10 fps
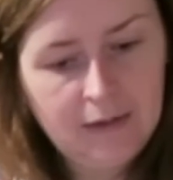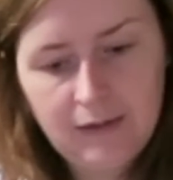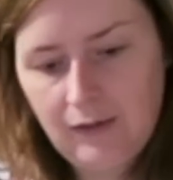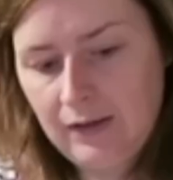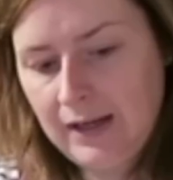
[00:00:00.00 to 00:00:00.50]

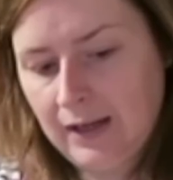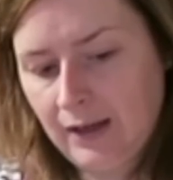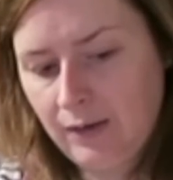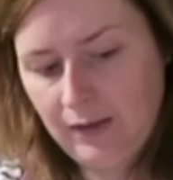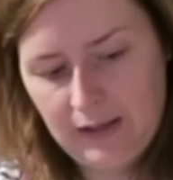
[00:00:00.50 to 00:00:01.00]
So yeah,
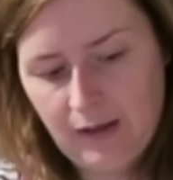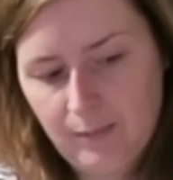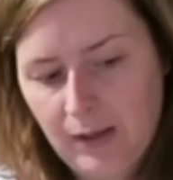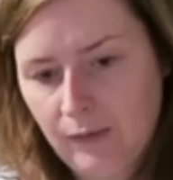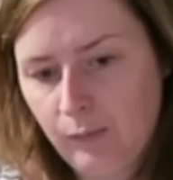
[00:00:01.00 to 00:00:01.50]
I think I
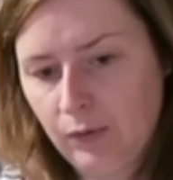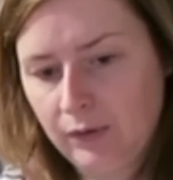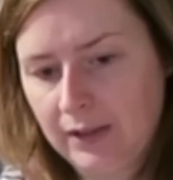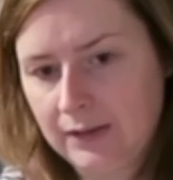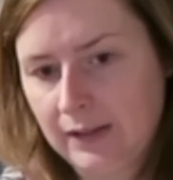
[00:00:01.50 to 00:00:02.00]
might have
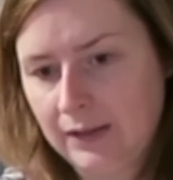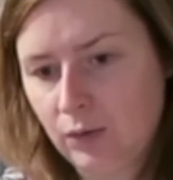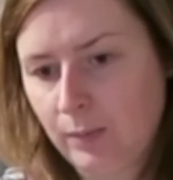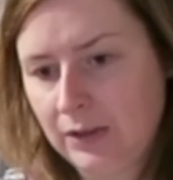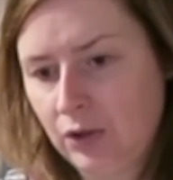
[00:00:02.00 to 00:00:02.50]
blocked this a
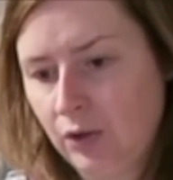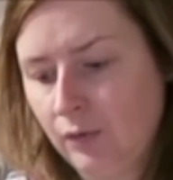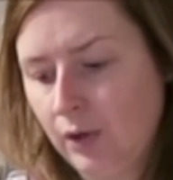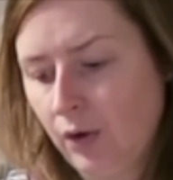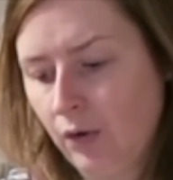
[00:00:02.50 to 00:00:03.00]
little bit too
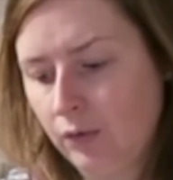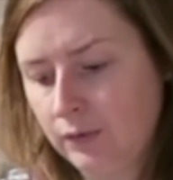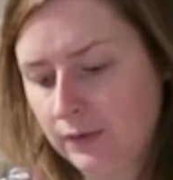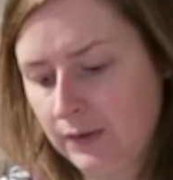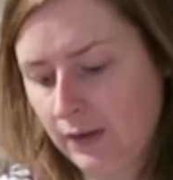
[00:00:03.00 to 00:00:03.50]

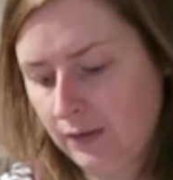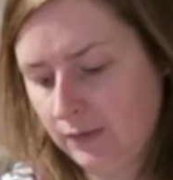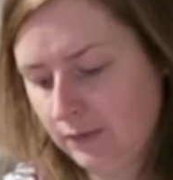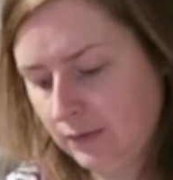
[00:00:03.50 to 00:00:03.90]
long, so